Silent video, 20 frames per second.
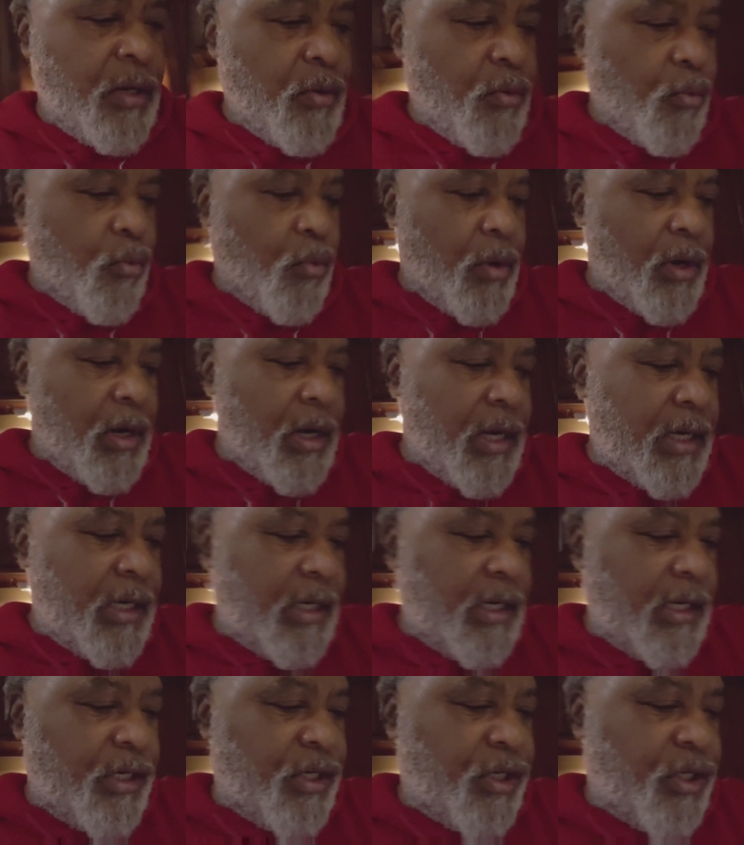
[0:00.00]
what
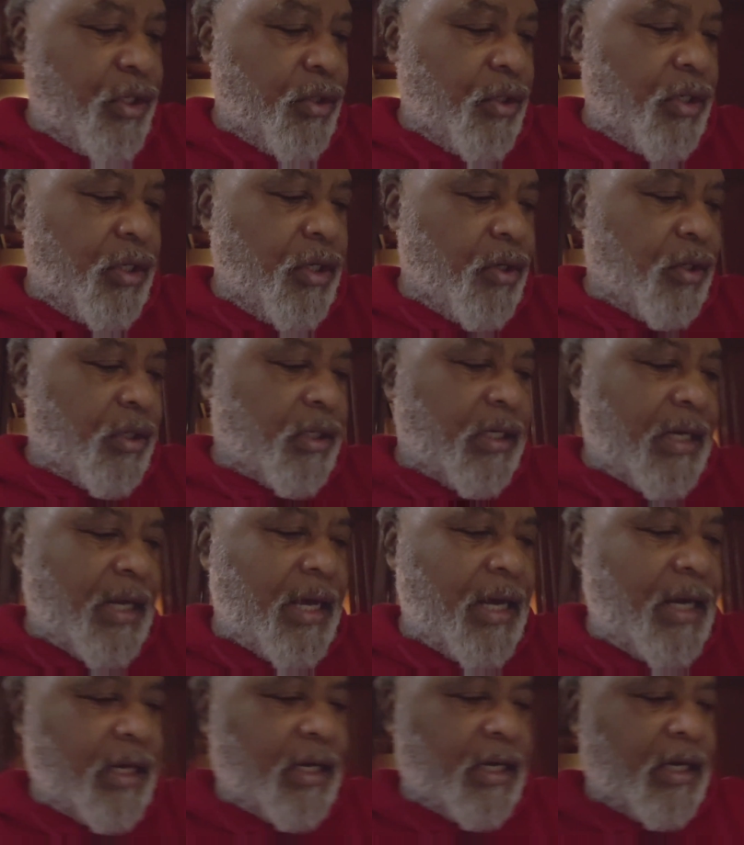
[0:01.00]
it should look
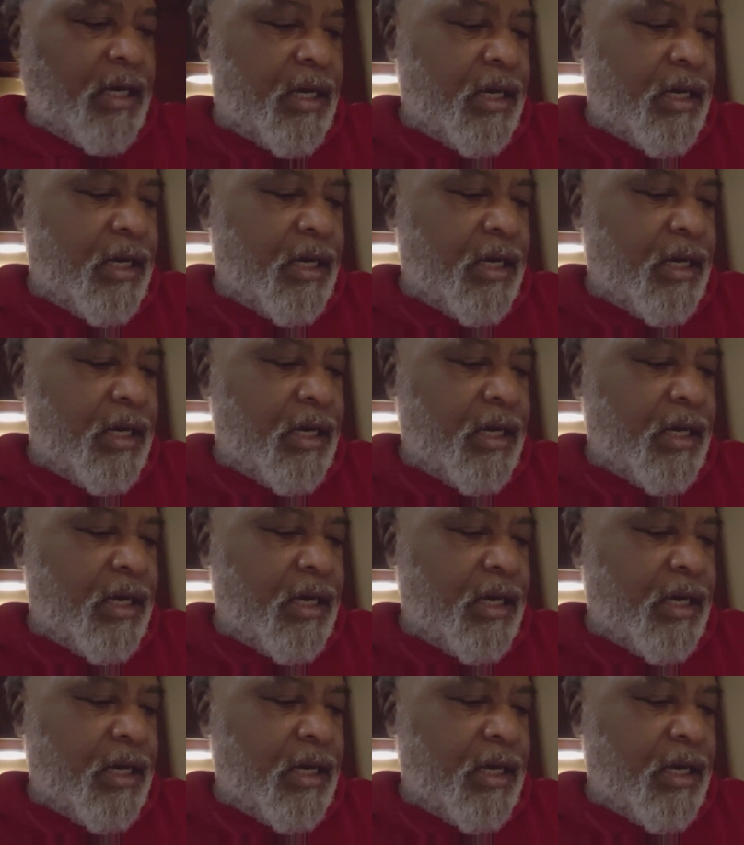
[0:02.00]
like